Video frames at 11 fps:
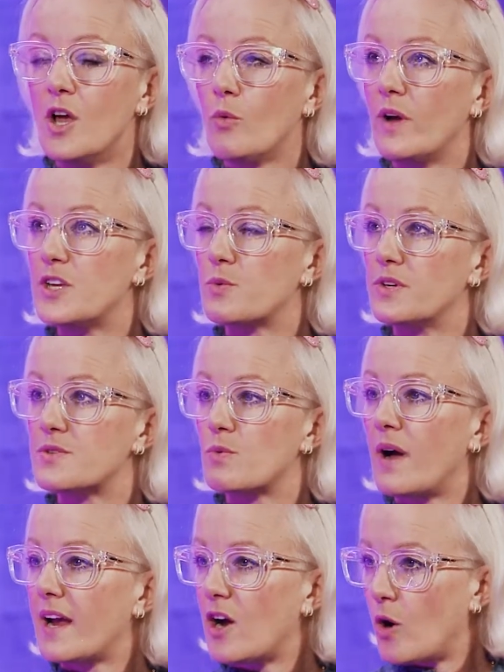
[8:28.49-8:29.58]
which was,
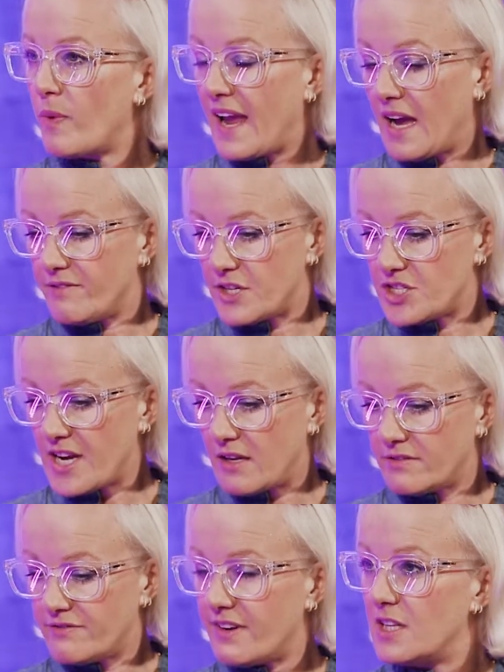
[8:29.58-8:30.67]
why can't we have a
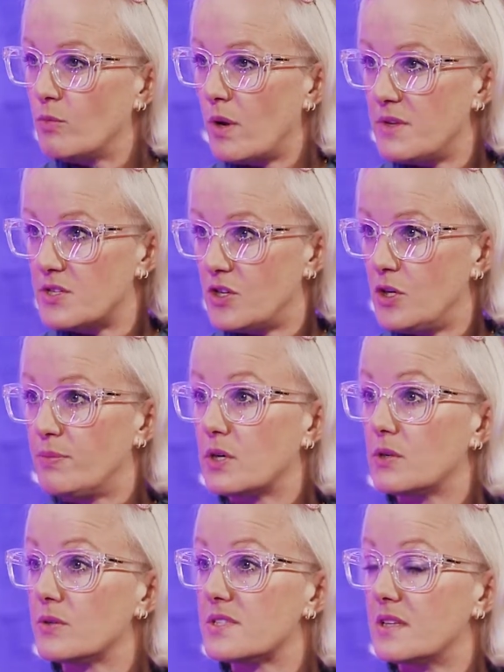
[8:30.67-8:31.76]
shelf in the women's
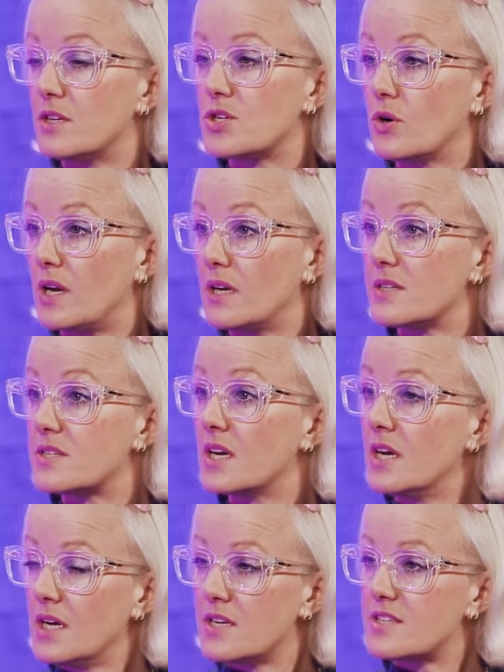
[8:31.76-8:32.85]
cubicles in the toilets
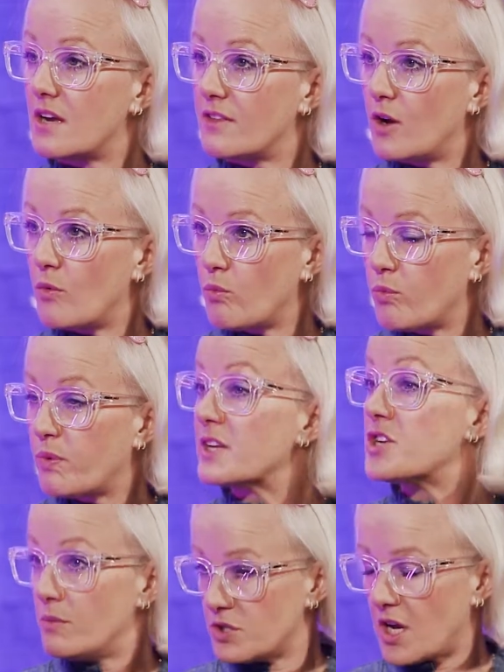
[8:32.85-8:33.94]
so that, because
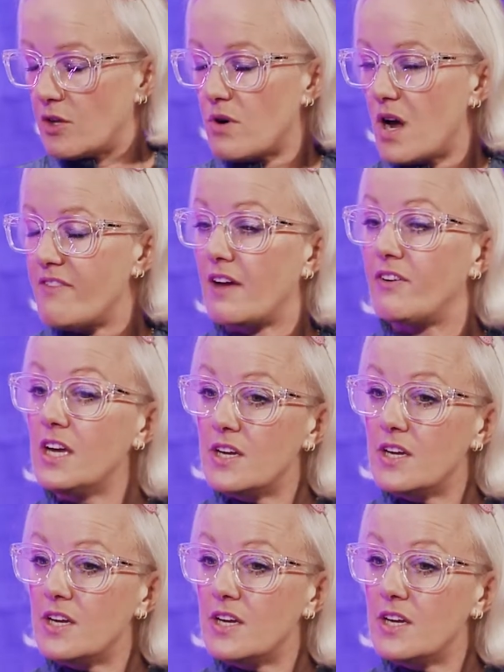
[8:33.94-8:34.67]
she was going through IVF,